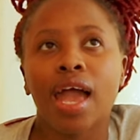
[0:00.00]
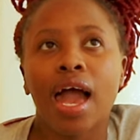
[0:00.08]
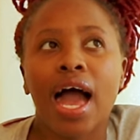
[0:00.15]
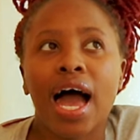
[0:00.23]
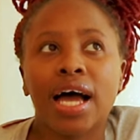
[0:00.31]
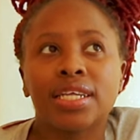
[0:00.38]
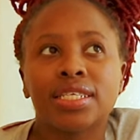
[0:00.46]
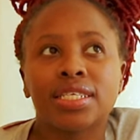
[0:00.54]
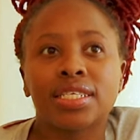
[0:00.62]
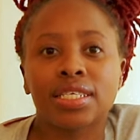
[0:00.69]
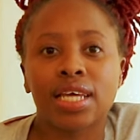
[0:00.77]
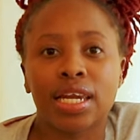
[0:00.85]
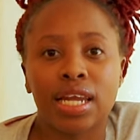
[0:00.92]
at
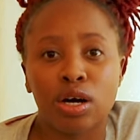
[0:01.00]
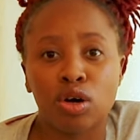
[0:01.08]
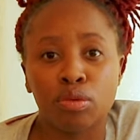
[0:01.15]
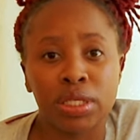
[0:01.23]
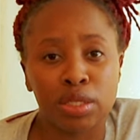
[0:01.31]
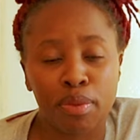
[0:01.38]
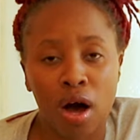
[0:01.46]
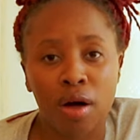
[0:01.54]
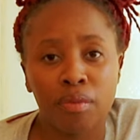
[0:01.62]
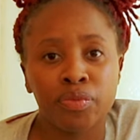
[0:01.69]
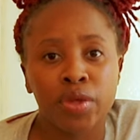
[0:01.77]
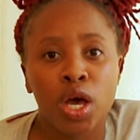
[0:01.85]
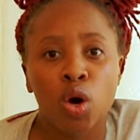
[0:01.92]
Nagomi Spa,
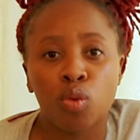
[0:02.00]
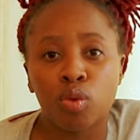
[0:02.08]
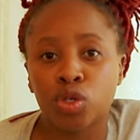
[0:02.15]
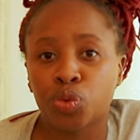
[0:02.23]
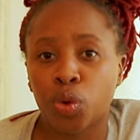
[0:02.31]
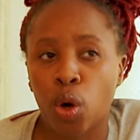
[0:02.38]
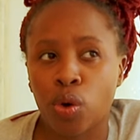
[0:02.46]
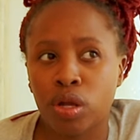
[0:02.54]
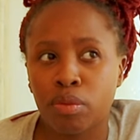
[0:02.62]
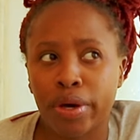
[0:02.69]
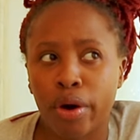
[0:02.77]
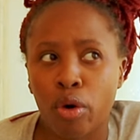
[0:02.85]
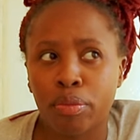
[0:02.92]
which will only
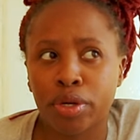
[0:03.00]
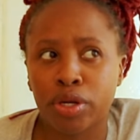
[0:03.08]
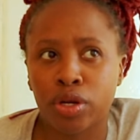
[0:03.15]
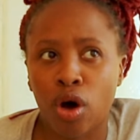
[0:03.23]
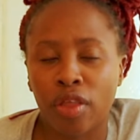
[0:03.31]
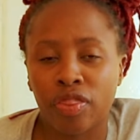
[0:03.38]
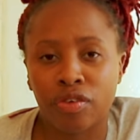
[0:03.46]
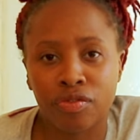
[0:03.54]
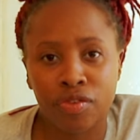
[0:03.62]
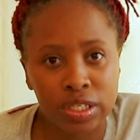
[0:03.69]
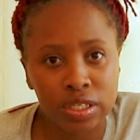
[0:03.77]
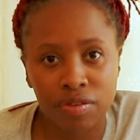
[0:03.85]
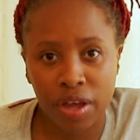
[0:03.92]
be open on the
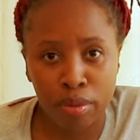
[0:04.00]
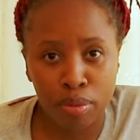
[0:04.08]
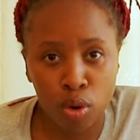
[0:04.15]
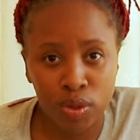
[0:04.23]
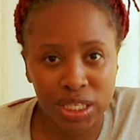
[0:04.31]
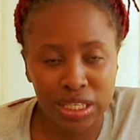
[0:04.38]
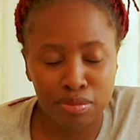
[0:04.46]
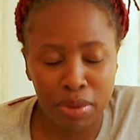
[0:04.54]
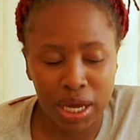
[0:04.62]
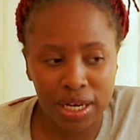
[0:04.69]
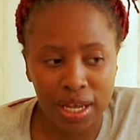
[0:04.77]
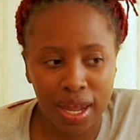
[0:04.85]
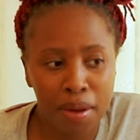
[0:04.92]
1st of April, which is
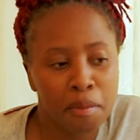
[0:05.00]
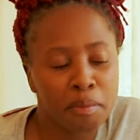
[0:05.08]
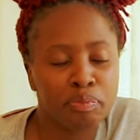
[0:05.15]
Monday.